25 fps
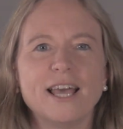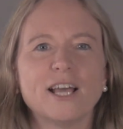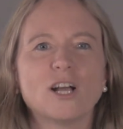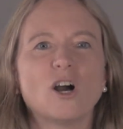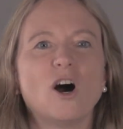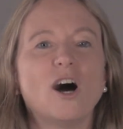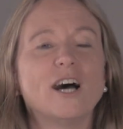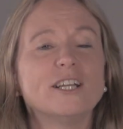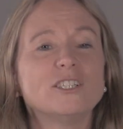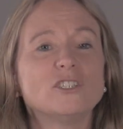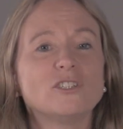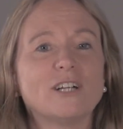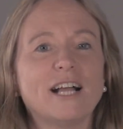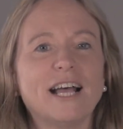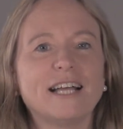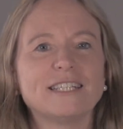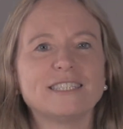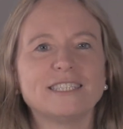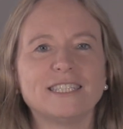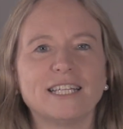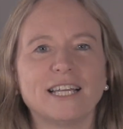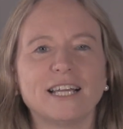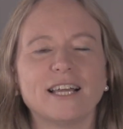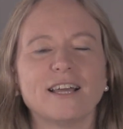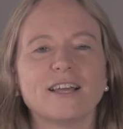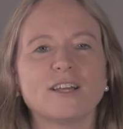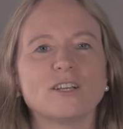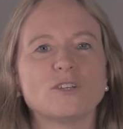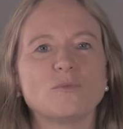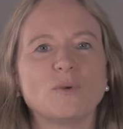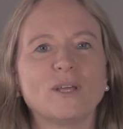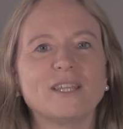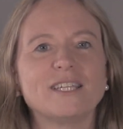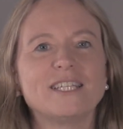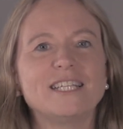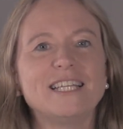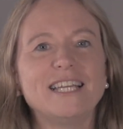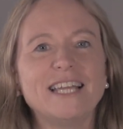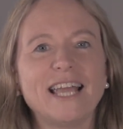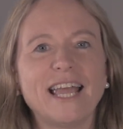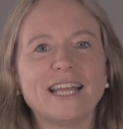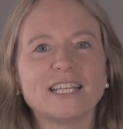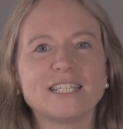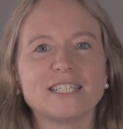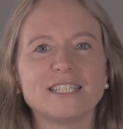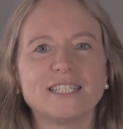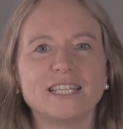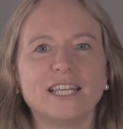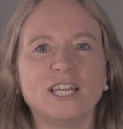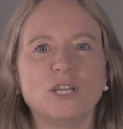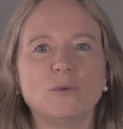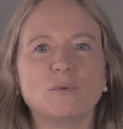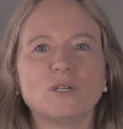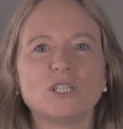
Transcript: contrasting with THC,